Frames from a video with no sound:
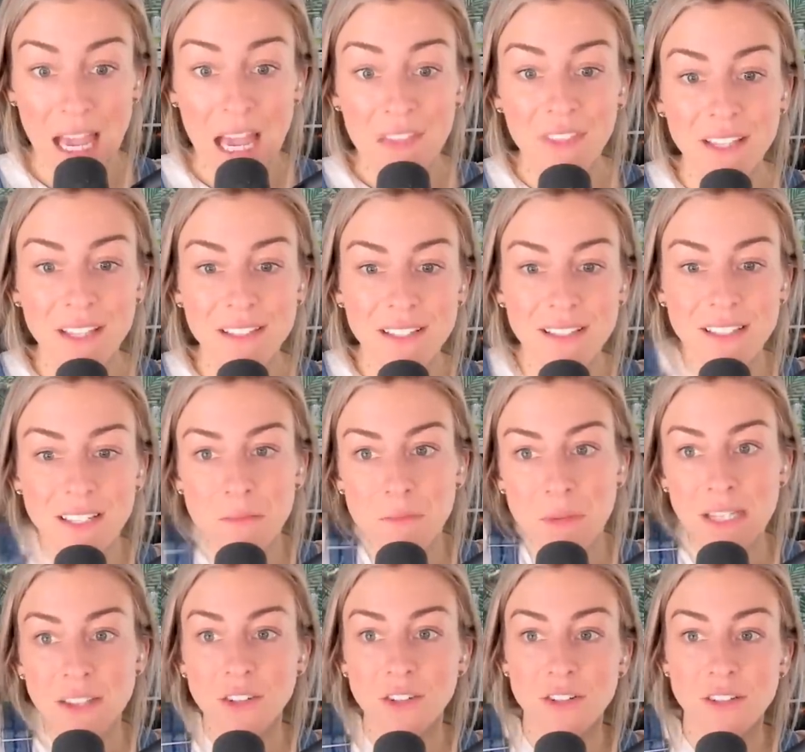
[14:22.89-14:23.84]
That doesn't
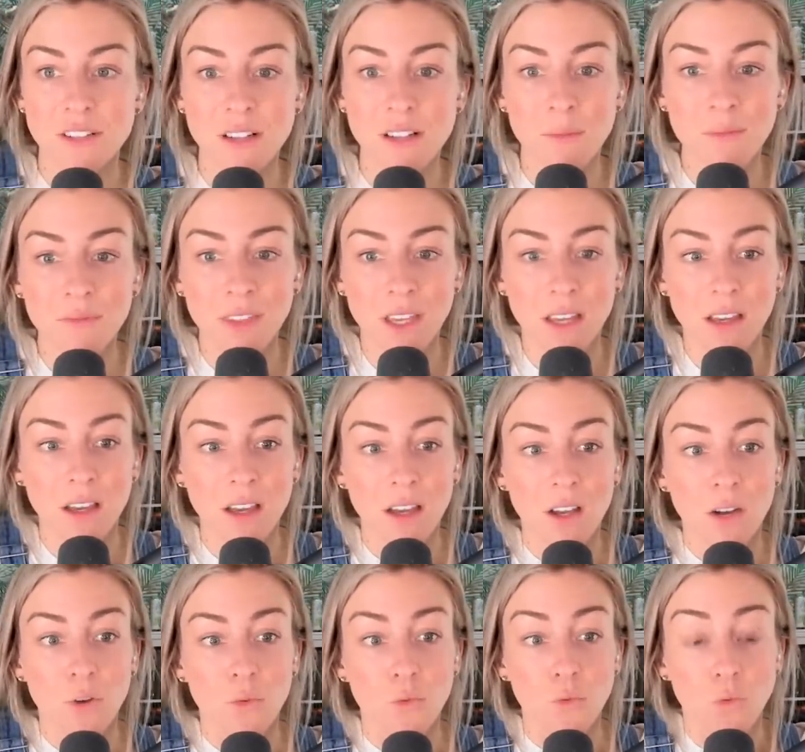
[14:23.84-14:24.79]
mean there's something
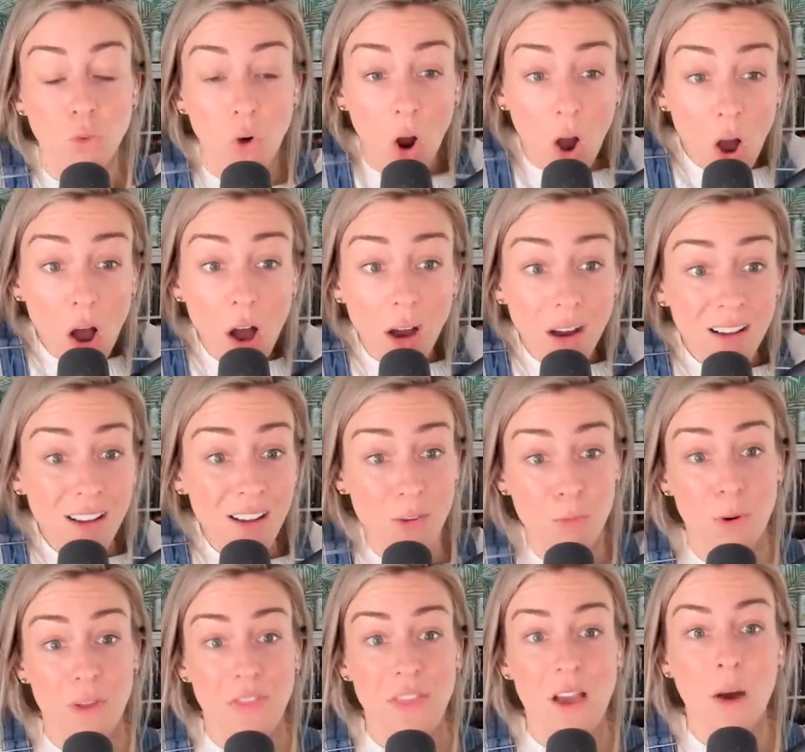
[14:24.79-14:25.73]
wrong
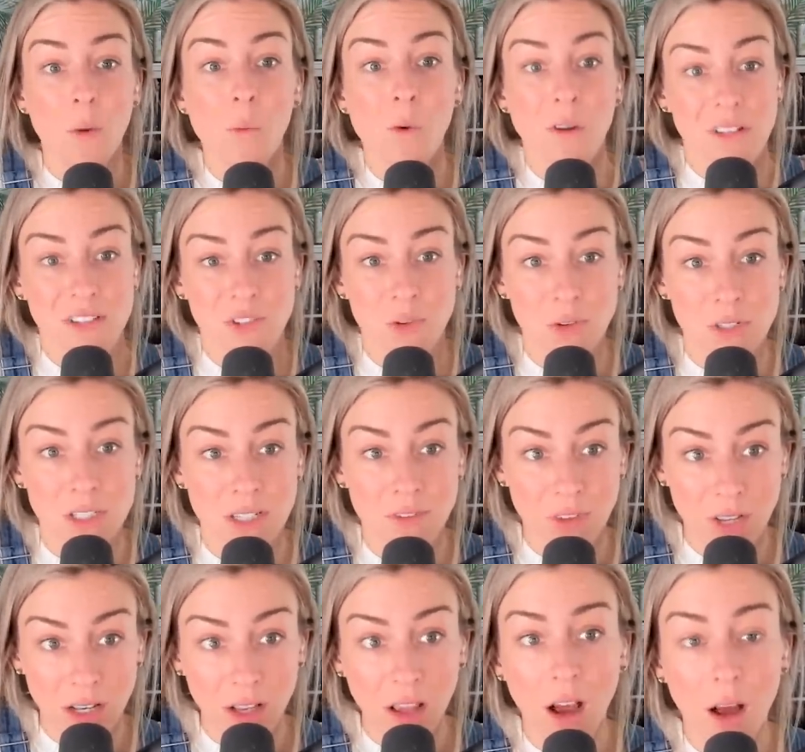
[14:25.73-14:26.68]
with that one source of
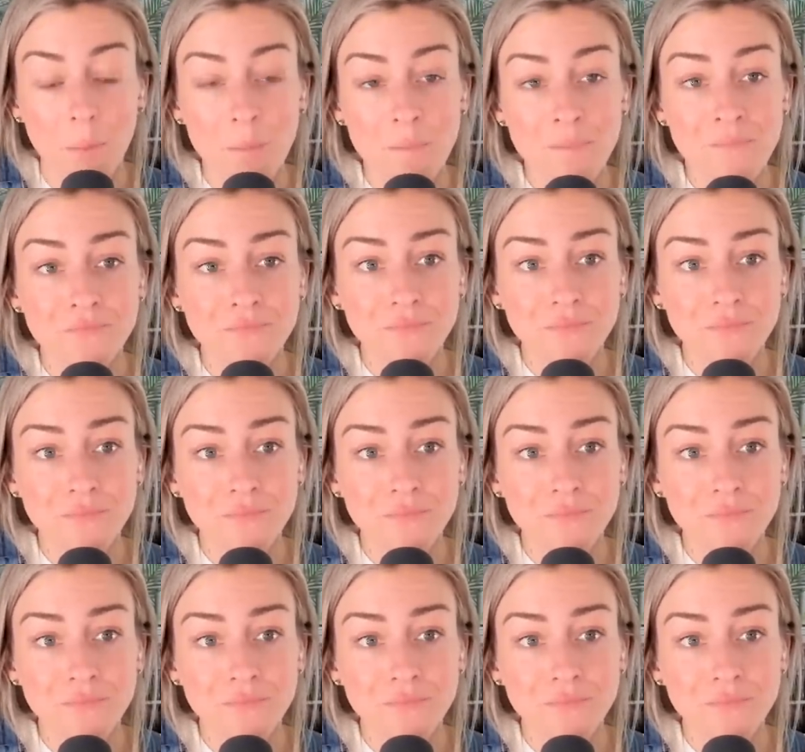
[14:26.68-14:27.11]
income.